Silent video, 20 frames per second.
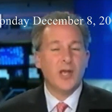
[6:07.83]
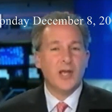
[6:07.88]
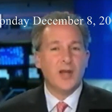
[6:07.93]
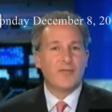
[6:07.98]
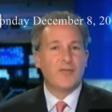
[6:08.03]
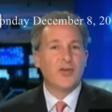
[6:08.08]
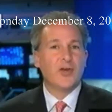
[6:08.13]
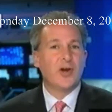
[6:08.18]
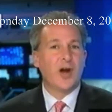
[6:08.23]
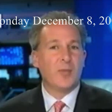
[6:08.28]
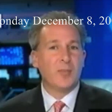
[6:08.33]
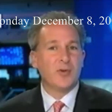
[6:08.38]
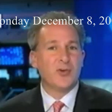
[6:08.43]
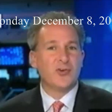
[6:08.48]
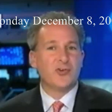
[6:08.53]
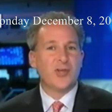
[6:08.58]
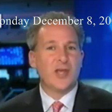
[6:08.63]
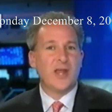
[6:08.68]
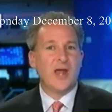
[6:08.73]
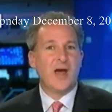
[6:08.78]
If the government
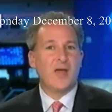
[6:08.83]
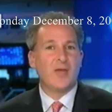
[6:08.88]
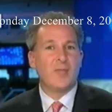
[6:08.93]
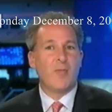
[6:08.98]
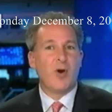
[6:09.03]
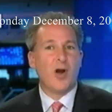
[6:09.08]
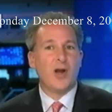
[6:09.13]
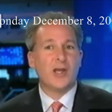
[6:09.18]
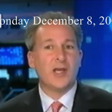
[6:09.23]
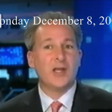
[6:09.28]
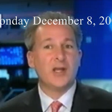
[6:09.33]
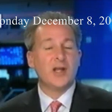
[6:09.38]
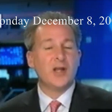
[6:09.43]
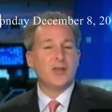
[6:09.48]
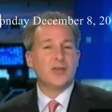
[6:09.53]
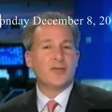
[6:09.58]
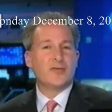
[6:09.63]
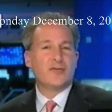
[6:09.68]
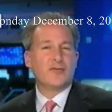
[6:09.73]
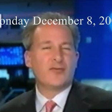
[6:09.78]
stayed out of the market,
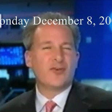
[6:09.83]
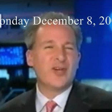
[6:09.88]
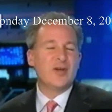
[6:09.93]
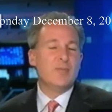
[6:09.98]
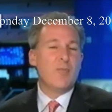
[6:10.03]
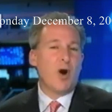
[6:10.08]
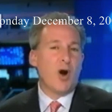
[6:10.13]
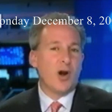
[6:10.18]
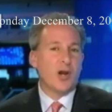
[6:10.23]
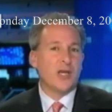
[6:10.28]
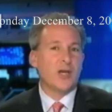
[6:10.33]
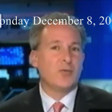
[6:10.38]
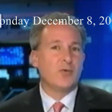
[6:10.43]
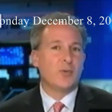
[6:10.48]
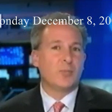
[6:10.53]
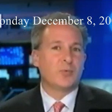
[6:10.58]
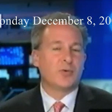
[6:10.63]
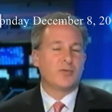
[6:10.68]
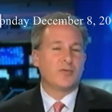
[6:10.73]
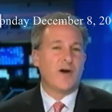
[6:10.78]
the free market
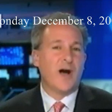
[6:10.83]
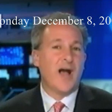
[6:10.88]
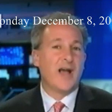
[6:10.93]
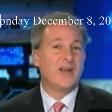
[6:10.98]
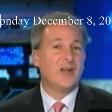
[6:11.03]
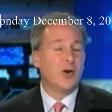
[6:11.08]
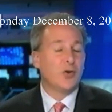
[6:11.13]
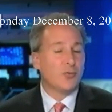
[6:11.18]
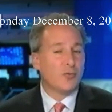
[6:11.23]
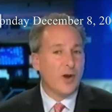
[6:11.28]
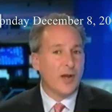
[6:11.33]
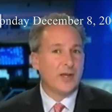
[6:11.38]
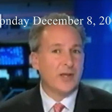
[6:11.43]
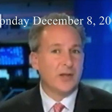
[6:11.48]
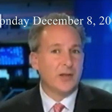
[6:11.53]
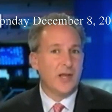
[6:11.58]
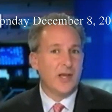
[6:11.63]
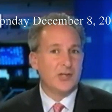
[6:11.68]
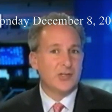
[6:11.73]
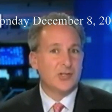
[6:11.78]
would provide
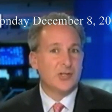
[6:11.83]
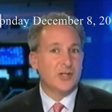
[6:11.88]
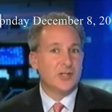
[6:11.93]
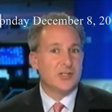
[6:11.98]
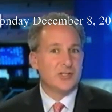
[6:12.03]
regulation.